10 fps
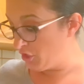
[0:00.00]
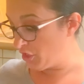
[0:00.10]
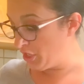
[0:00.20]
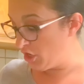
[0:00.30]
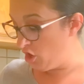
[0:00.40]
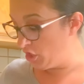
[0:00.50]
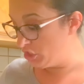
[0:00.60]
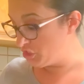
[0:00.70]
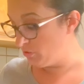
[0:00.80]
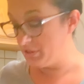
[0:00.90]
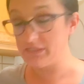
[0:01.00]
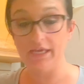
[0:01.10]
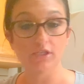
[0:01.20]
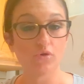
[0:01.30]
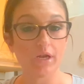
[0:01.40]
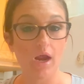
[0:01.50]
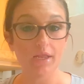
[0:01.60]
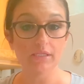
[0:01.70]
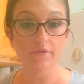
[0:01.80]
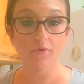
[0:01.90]
you're gonna garnish it with sliced green
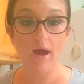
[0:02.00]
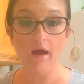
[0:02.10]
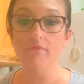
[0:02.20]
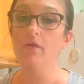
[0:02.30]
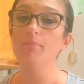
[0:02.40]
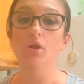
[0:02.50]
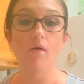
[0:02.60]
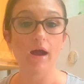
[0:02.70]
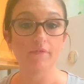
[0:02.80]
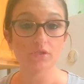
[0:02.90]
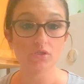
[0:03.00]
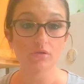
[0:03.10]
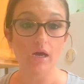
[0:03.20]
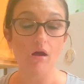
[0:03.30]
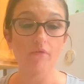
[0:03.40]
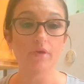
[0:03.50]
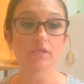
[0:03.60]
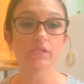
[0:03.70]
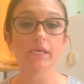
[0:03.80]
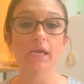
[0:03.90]
onions if you have them you don't have to do that
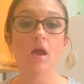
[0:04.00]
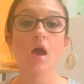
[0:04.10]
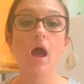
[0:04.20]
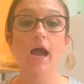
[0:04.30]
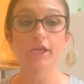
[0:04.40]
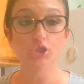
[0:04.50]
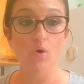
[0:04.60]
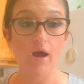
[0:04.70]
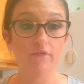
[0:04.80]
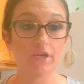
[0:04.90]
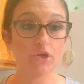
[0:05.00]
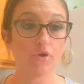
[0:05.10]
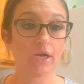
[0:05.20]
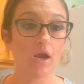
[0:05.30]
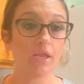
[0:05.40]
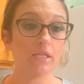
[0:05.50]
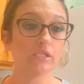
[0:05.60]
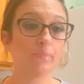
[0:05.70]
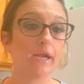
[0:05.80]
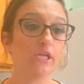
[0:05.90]
obviously I don't have any green
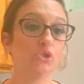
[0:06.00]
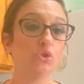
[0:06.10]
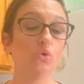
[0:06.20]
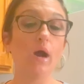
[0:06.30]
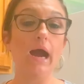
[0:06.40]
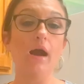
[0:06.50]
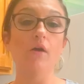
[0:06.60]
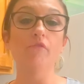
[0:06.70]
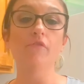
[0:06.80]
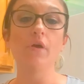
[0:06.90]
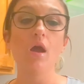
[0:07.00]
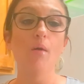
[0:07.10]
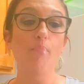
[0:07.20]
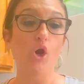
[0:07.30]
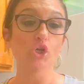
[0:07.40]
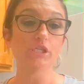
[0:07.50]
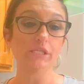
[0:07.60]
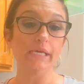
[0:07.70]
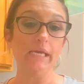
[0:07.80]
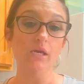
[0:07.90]
onions but I do have
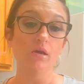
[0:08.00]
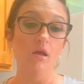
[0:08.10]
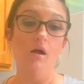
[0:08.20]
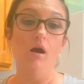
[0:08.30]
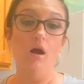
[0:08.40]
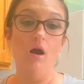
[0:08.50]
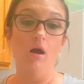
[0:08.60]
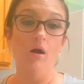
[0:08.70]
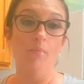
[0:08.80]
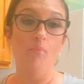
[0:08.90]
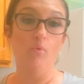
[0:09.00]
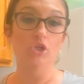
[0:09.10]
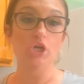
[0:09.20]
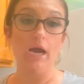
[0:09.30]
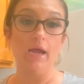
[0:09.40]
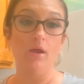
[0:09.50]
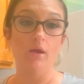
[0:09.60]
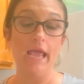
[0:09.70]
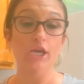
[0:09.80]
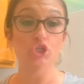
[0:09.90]
parsley um, which
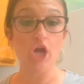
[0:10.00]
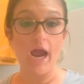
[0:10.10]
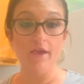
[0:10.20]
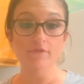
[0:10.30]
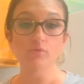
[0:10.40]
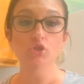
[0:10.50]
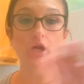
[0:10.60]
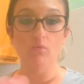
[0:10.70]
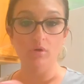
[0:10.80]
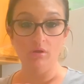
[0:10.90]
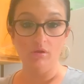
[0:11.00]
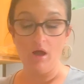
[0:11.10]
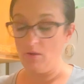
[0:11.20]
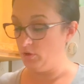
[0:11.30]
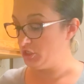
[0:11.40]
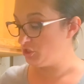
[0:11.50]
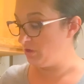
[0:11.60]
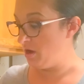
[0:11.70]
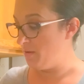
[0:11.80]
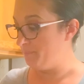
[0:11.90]
I and chives which I will I would
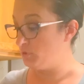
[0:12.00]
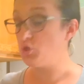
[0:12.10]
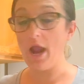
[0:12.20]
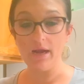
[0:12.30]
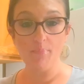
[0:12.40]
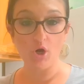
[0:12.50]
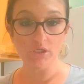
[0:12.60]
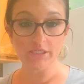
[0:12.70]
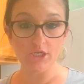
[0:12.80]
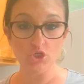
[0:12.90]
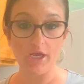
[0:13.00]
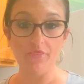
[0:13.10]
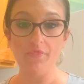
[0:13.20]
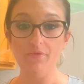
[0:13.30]
um, dried parsley and dried